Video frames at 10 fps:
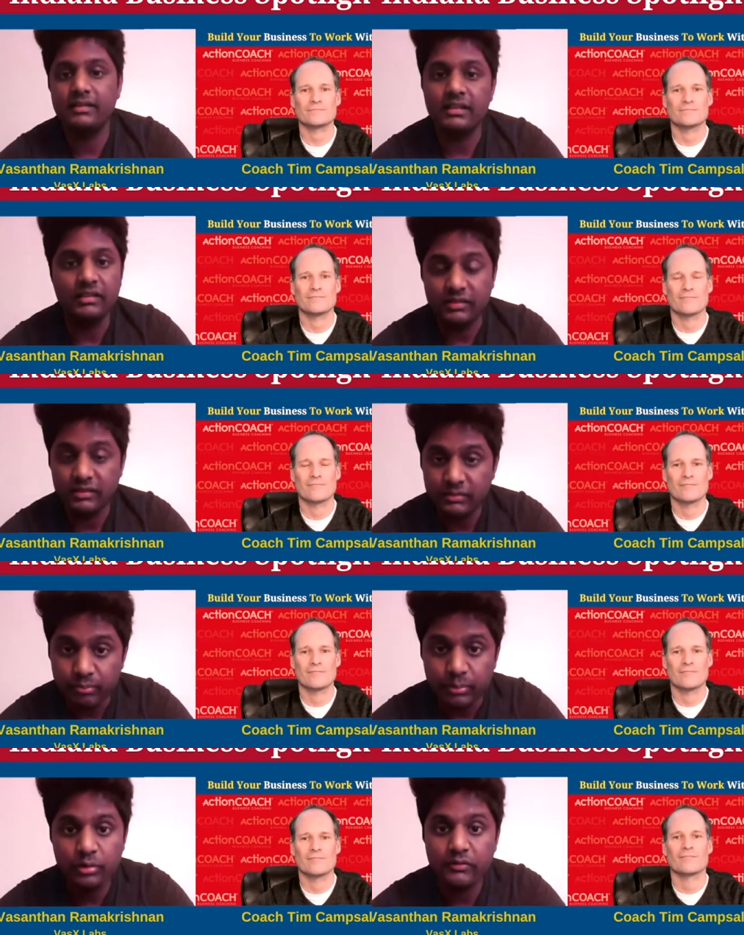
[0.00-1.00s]
Speaker 1: is
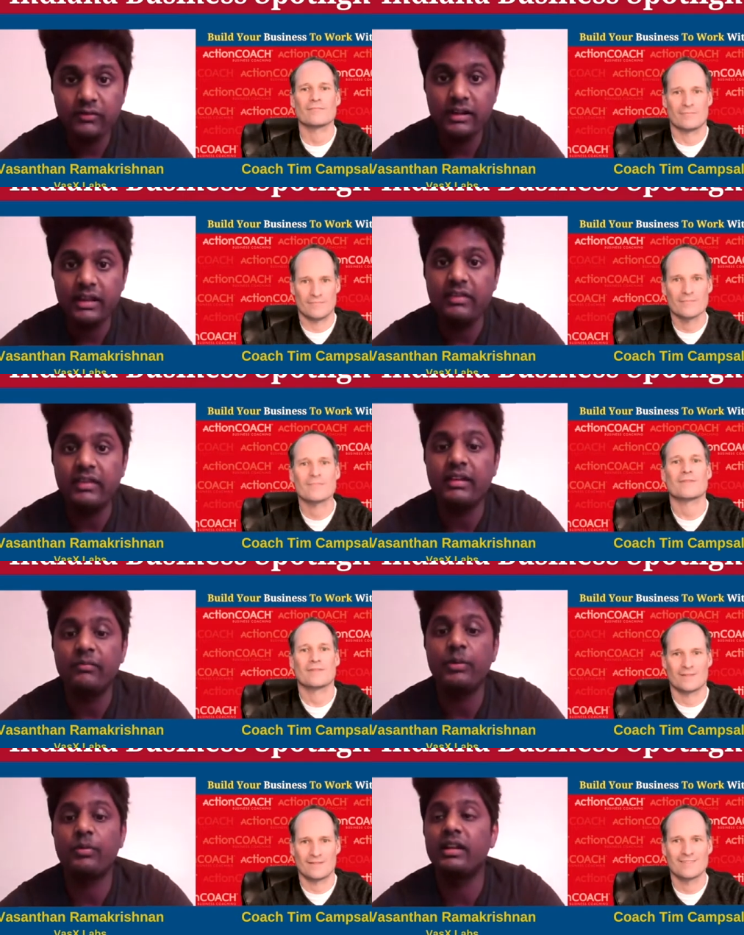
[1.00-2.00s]
beautiful and then
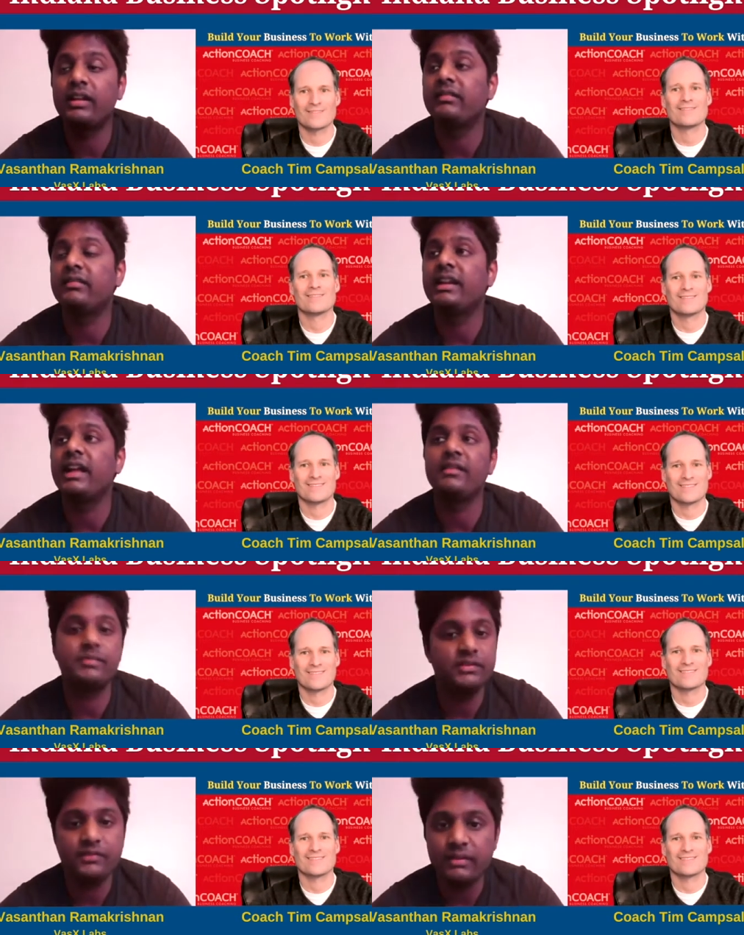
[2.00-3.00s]
we want to create as
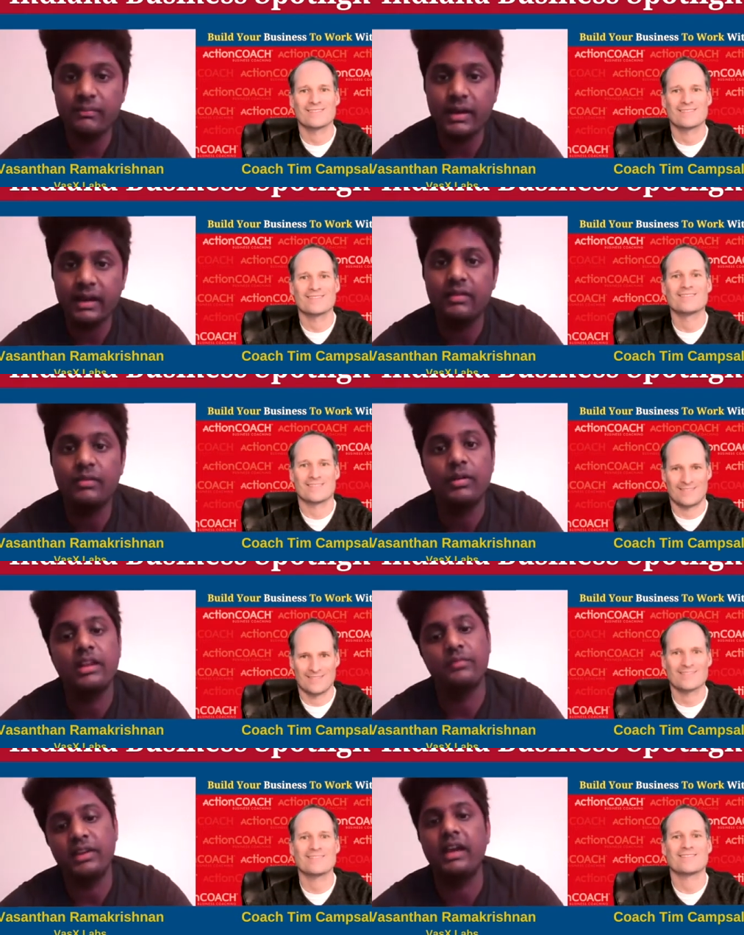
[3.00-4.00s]
much of an impact in the world as
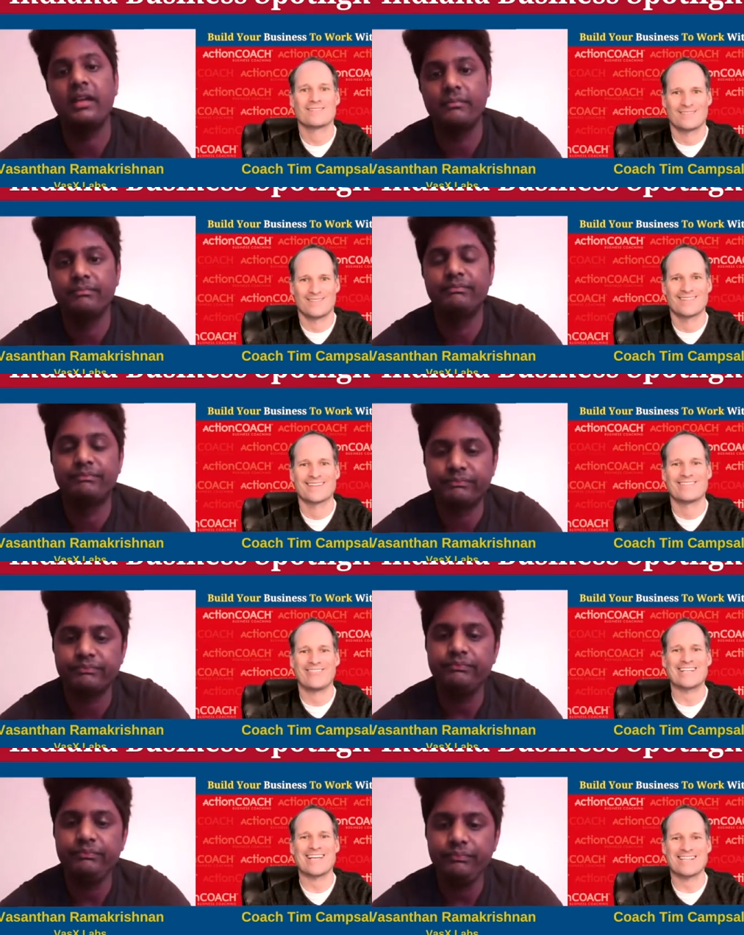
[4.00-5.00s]
we can.
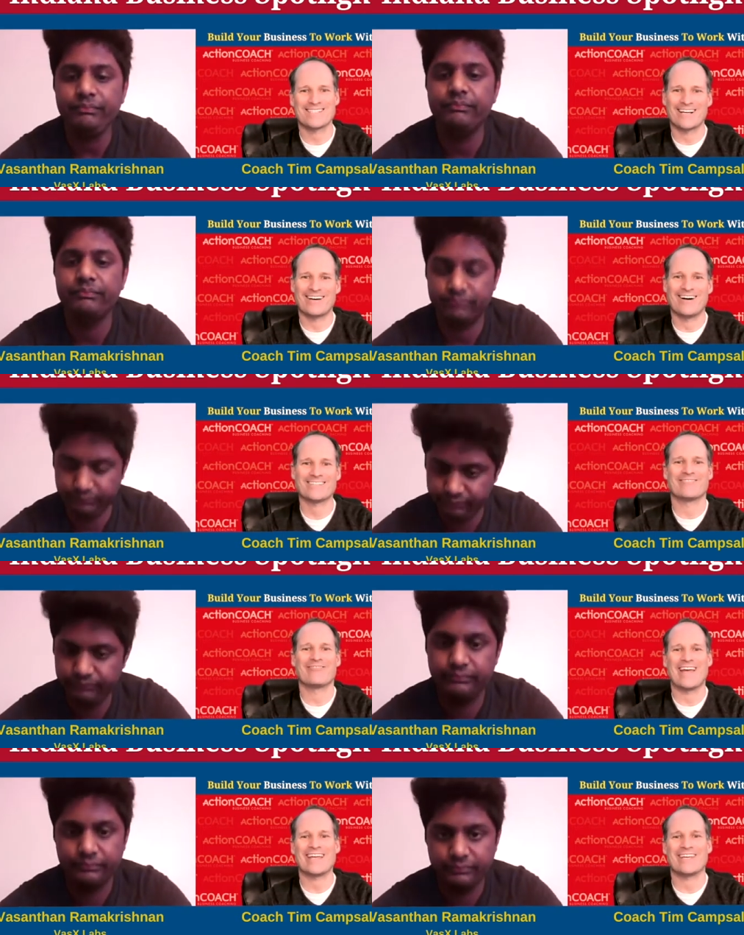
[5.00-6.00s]
Fantastic. Awesome.
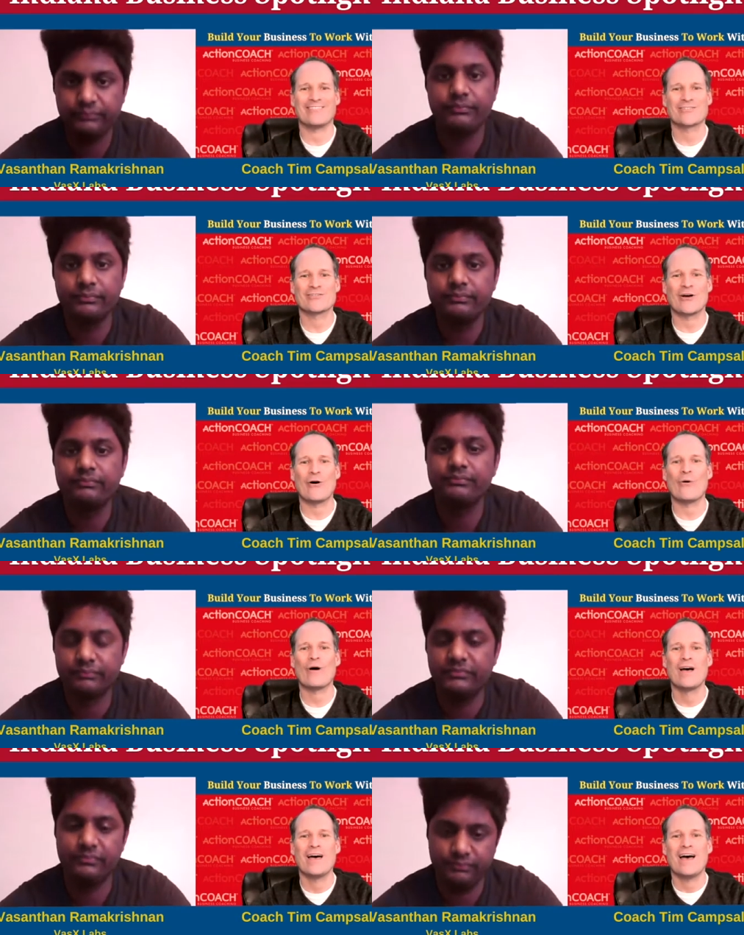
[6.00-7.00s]
Speaker 2: Thank you. So,
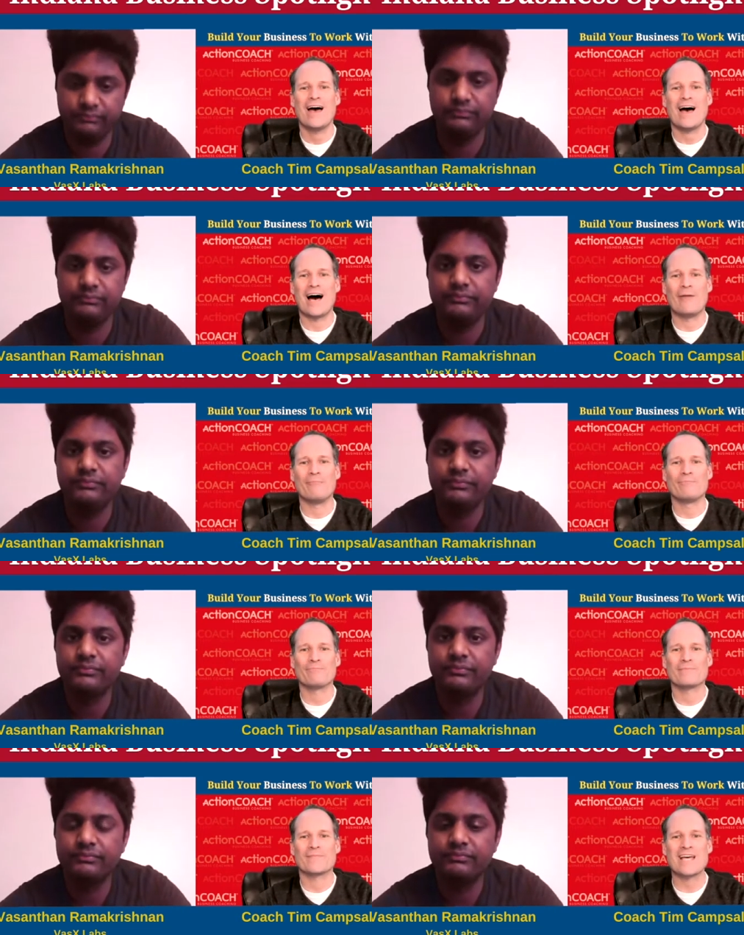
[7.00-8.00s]
um,
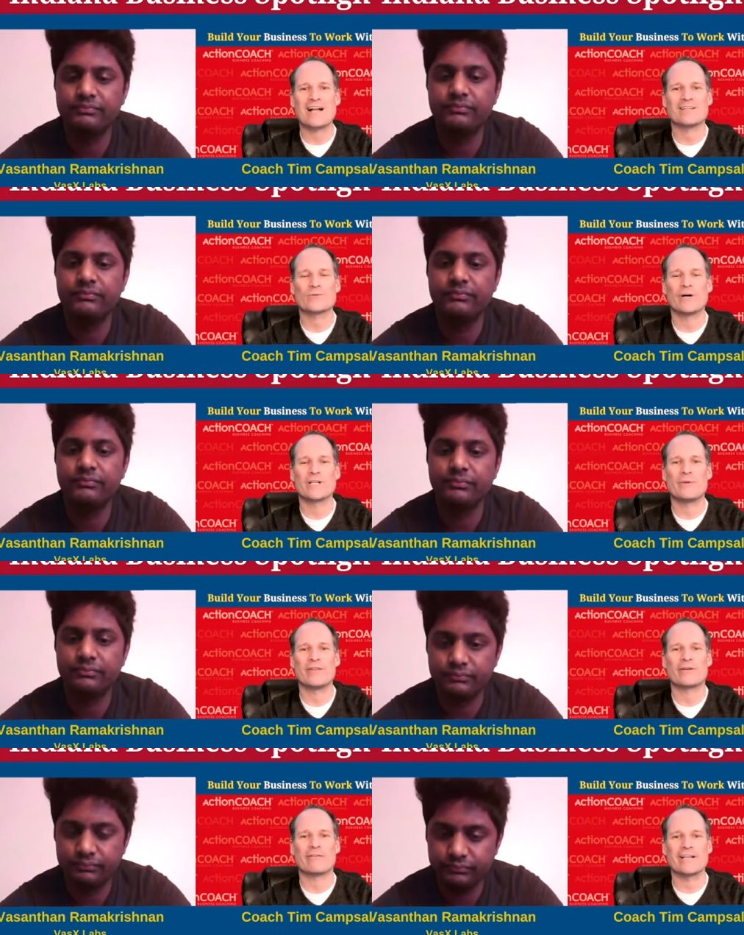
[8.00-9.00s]
tell us what's been
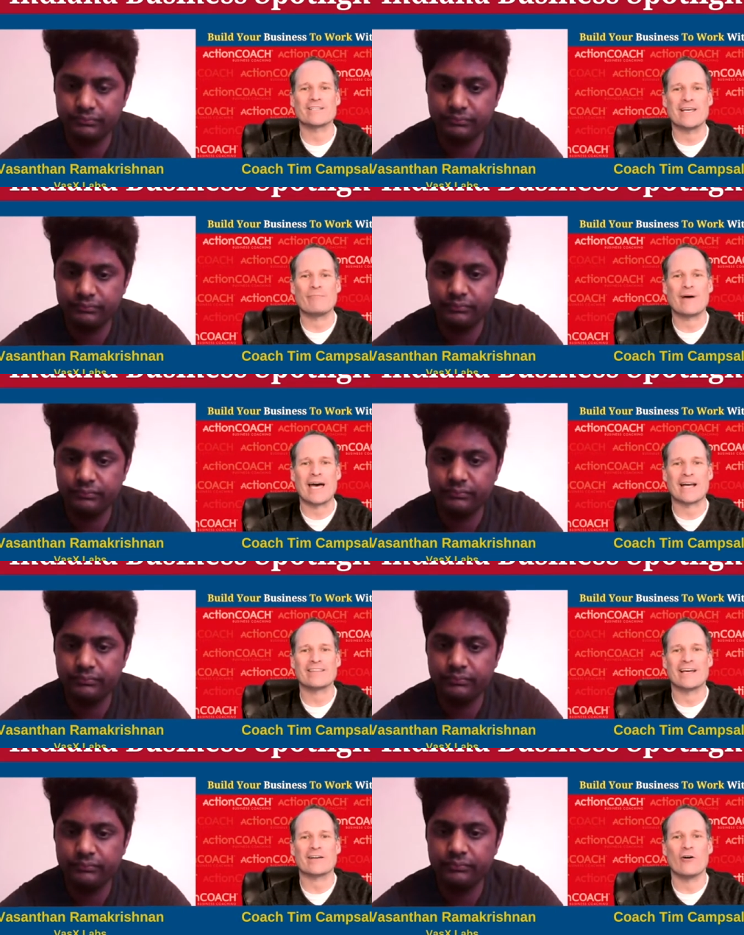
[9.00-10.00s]
the greatest impact
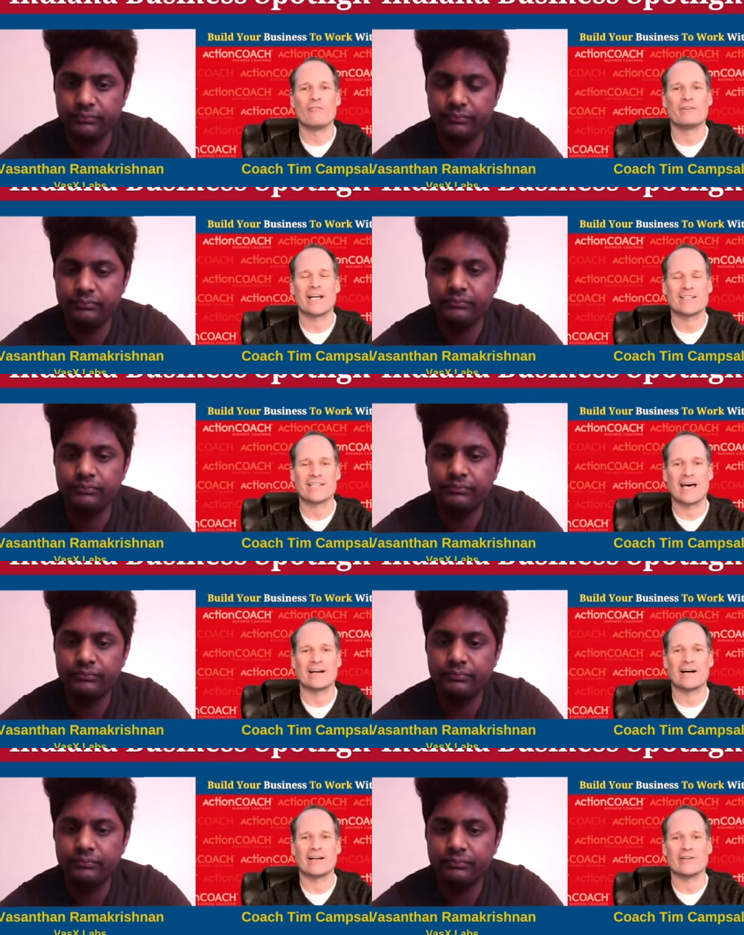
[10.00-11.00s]
that COVID has had
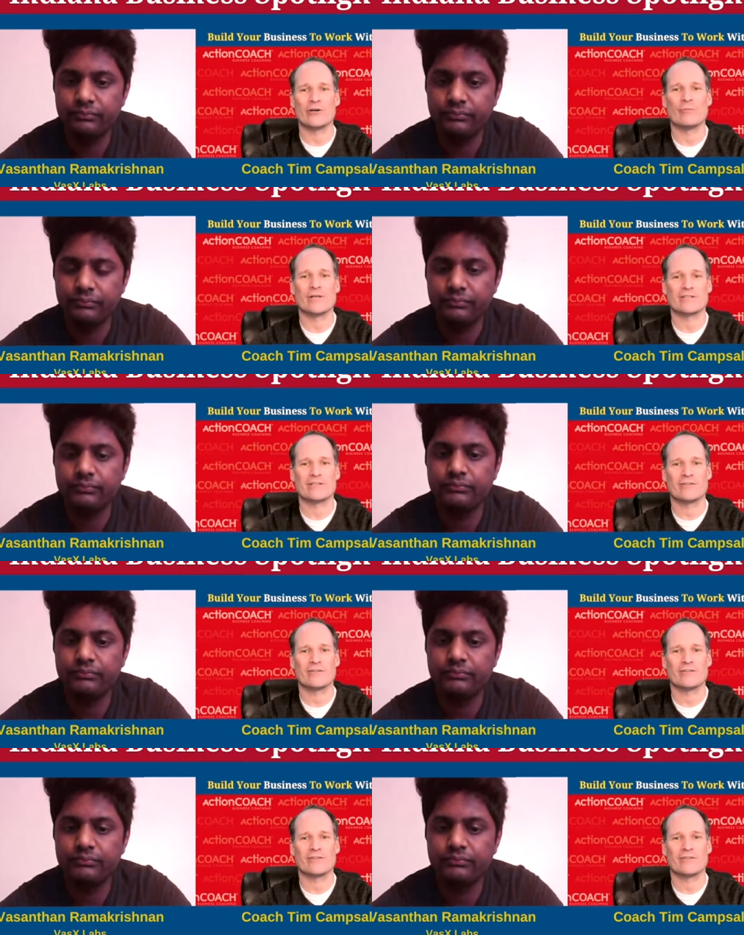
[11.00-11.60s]
on your business